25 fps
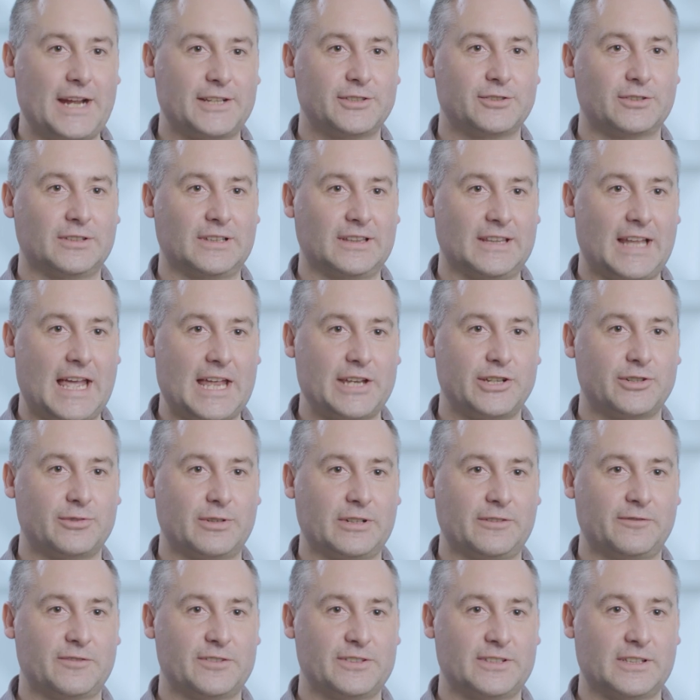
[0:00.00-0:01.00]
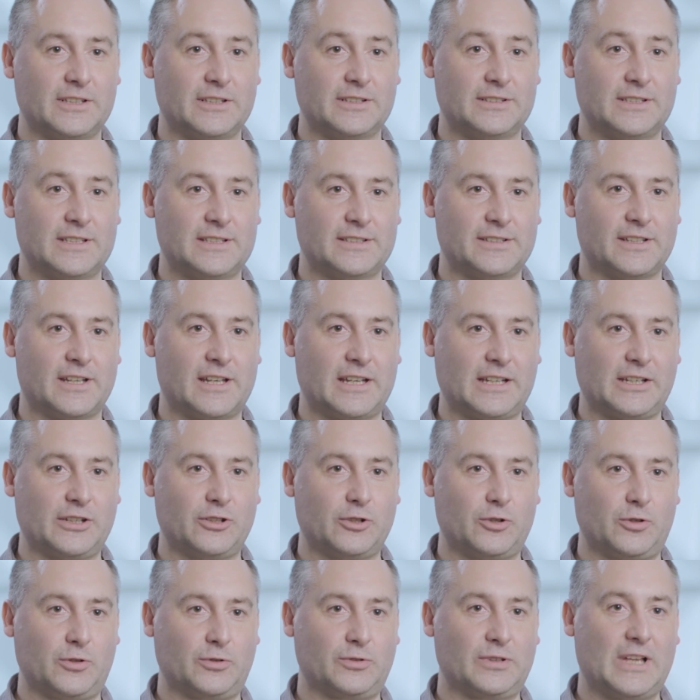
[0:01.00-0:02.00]
excellent lecturing facilities that
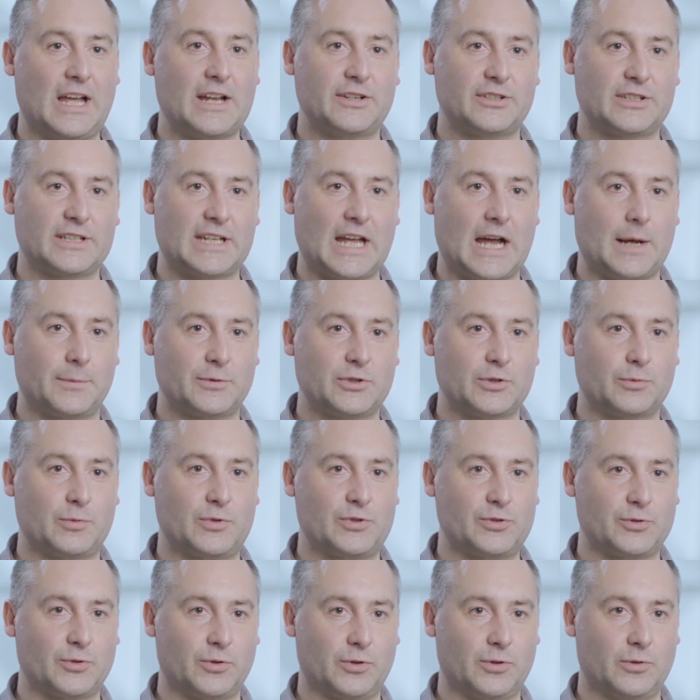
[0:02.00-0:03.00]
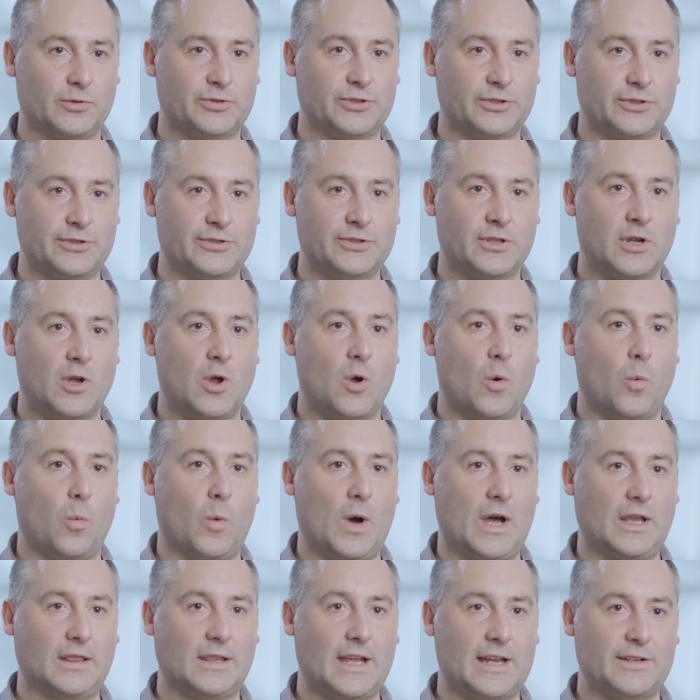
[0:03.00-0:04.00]
include lecture capture resources,
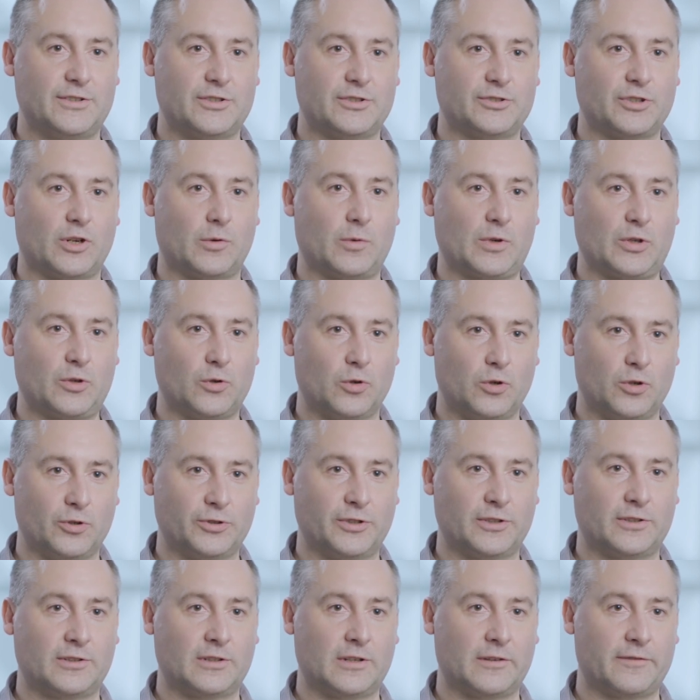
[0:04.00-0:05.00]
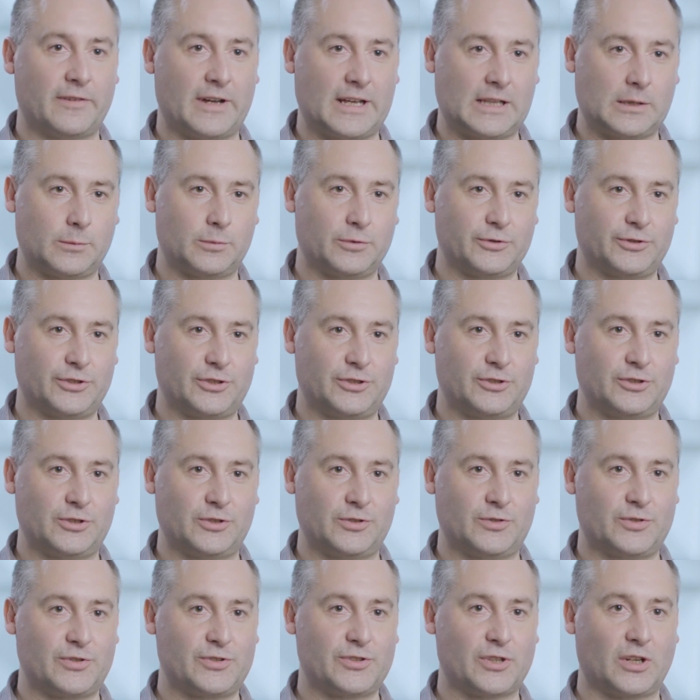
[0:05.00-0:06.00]
where lectures are recorded and available to
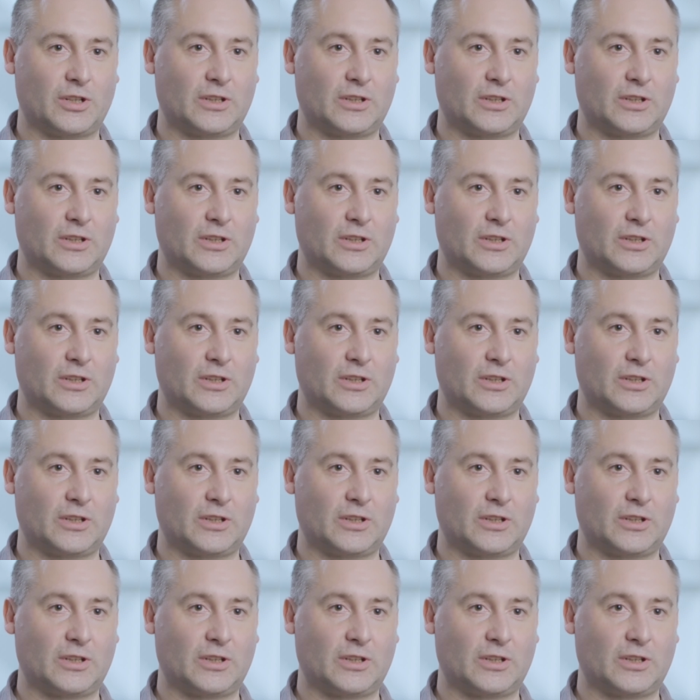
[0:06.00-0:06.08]
students